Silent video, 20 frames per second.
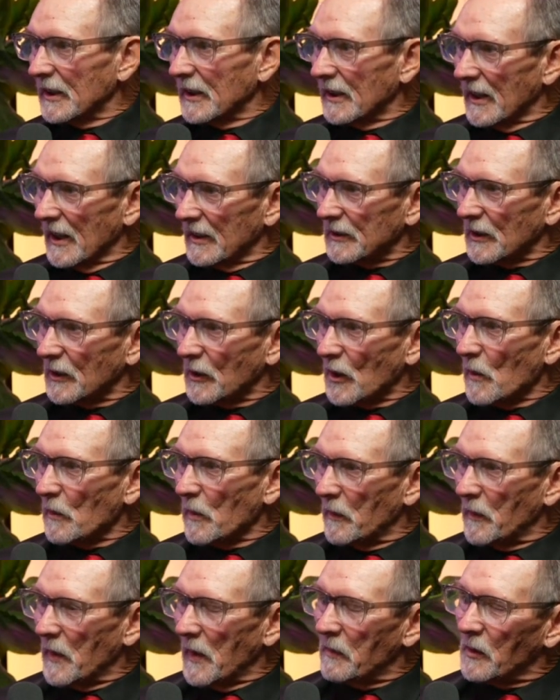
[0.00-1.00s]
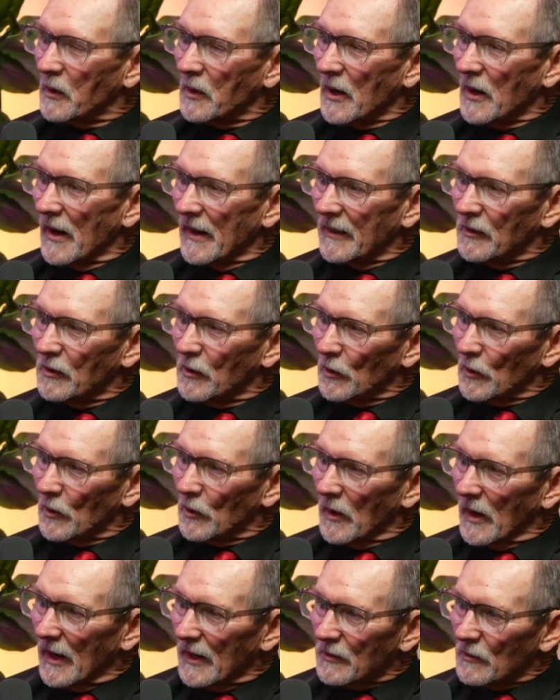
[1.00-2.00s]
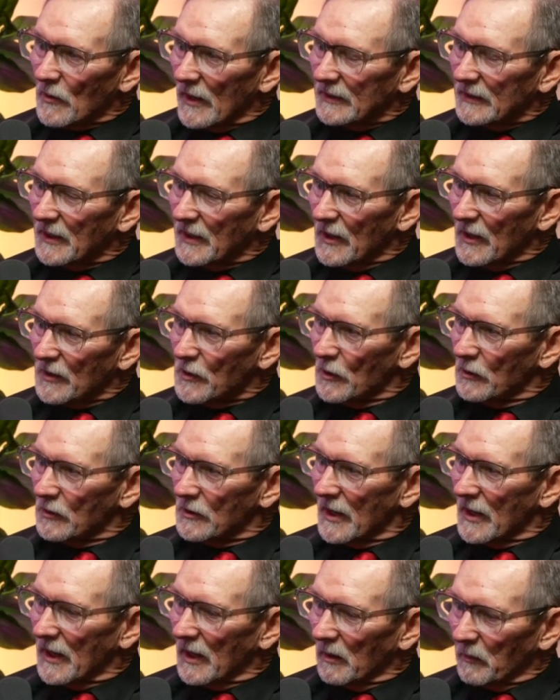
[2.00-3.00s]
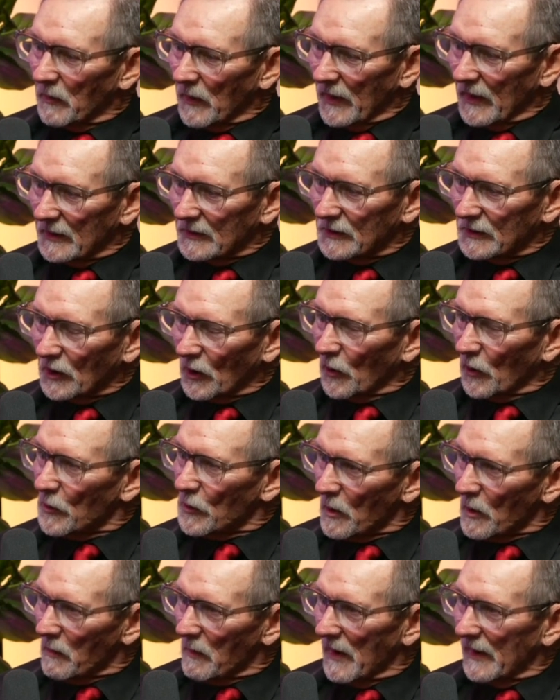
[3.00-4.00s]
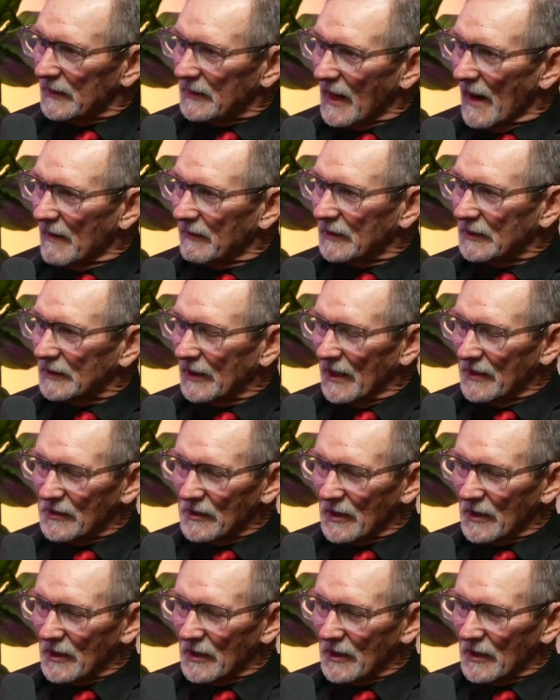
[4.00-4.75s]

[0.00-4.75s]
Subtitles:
There's a group of people going to address the issues, and it'll be a solution-based conversation, I'm